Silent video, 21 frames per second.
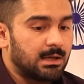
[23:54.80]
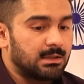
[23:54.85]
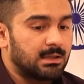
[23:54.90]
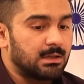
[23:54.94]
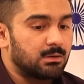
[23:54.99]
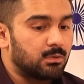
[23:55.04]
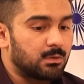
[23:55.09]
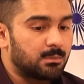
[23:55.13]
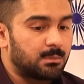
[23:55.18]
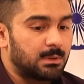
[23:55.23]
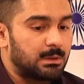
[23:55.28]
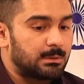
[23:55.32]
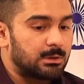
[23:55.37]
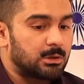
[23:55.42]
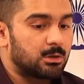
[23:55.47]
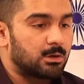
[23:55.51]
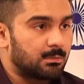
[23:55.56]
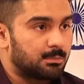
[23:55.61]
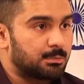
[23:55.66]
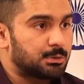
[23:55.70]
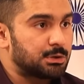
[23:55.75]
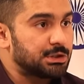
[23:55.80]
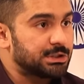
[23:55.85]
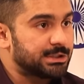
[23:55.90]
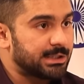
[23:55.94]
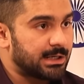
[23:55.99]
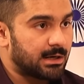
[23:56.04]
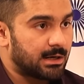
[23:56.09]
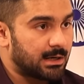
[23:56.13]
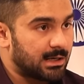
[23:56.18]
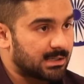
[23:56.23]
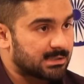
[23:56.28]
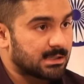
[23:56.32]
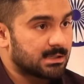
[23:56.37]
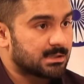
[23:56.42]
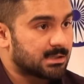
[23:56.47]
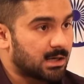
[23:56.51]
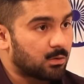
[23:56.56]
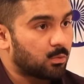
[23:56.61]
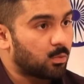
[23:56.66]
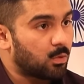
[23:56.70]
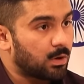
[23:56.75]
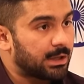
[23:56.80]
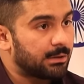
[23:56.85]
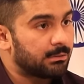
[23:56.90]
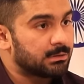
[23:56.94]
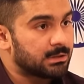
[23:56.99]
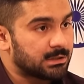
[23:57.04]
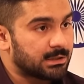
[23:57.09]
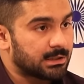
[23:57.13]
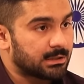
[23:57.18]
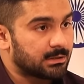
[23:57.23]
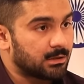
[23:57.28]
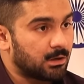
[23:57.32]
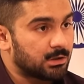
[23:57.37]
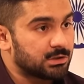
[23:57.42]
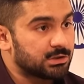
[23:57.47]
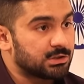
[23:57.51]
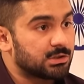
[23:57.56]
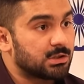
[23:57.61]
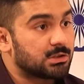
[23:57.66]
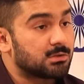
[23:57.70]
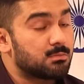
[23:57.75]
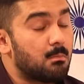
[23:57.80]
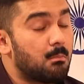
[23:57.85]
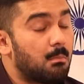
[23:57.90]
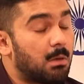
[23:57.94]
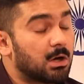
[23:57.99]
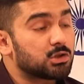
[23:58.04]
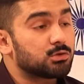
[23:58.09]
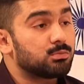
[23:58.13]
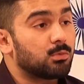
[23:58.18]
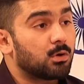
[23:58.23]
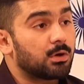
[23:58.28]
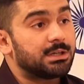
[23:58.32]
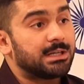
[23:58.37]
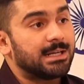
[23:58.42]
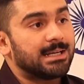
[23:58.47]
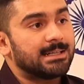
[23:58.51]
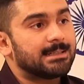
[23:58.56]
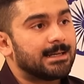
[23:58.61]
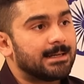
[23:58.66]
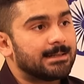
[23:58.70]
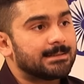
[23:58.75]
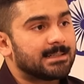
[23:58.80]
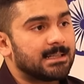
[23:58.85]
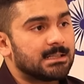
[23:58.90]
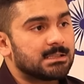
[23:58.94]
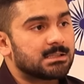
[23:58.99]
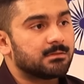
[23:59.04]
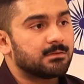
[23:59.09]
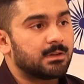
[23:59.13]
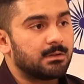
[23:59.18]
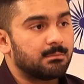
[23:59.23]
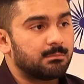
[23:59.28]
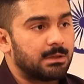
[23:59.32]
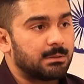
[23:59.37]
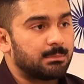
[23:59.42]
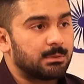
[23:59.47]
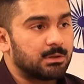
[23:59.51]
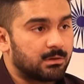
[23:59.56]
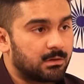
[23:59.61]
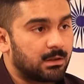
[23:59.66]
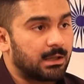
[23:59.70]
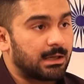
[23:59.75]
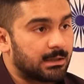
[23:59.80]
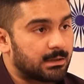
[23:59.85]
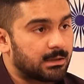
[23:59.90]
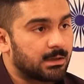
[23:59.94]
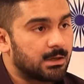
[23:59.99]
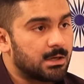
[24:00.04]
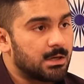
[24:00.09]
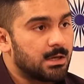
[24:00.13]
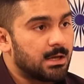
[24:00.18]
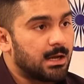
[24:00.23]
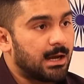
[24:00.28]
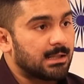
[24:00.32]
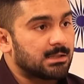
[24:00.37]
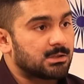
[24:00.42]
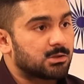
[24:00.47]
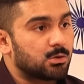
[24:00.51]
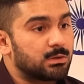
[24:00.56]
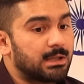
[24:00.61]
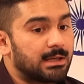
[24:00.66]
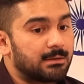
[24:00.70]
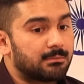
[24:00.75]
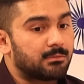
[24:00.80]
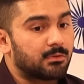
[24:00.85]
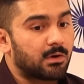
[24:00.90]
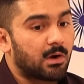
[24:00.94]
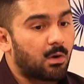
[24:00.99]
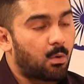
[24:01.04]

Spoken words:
I think what people don't appreciate unless they start working with the technologies, it's much more data intensive than people think. And so that